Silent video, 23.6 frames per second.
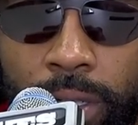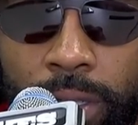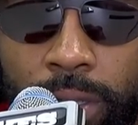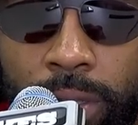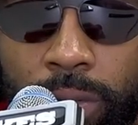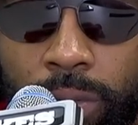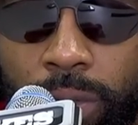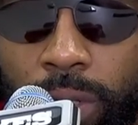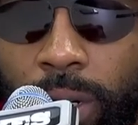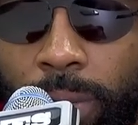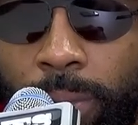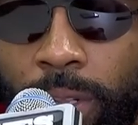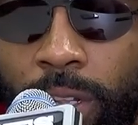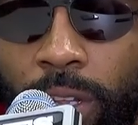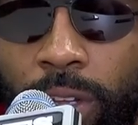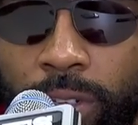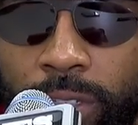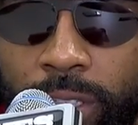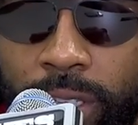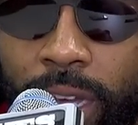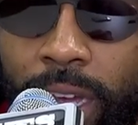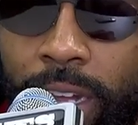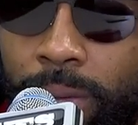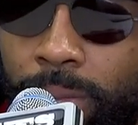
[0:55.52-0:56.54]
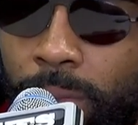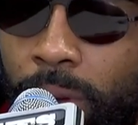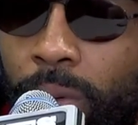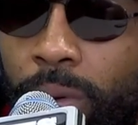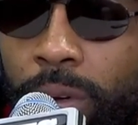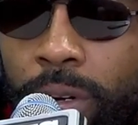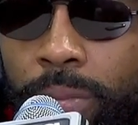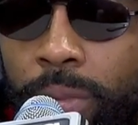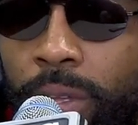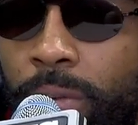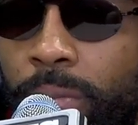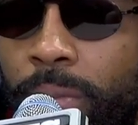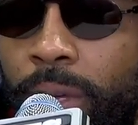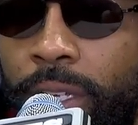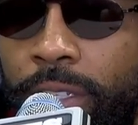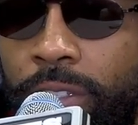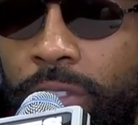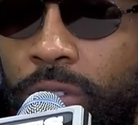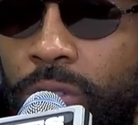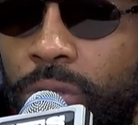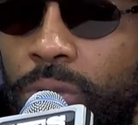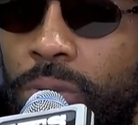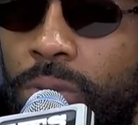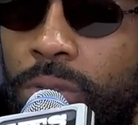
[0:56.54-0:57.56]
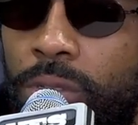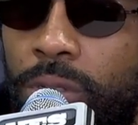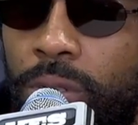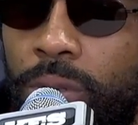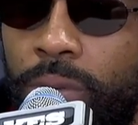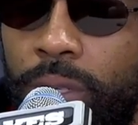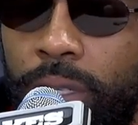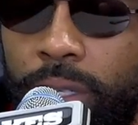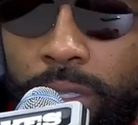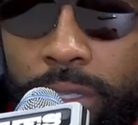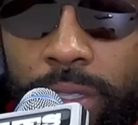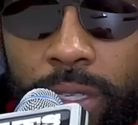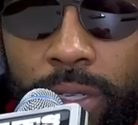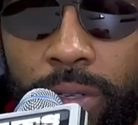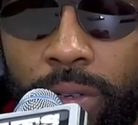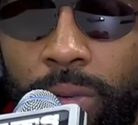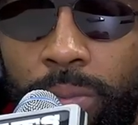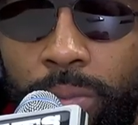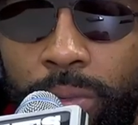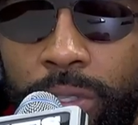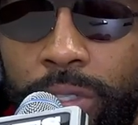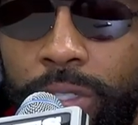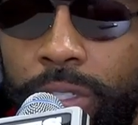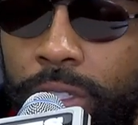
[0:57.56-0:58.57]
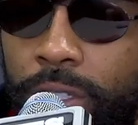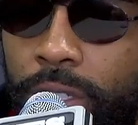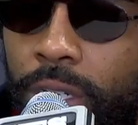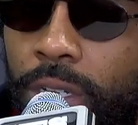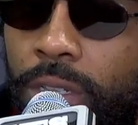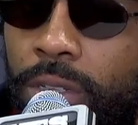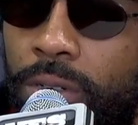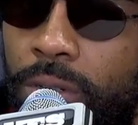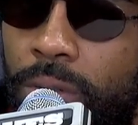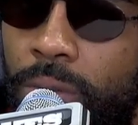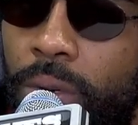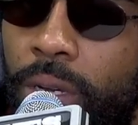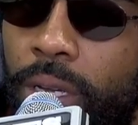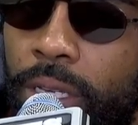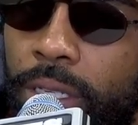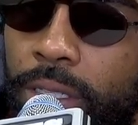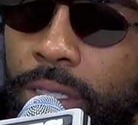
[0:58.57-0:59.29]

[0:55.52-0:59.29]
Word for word: when I'm alongside him, I want to be the best too. So we continue to push each other in ways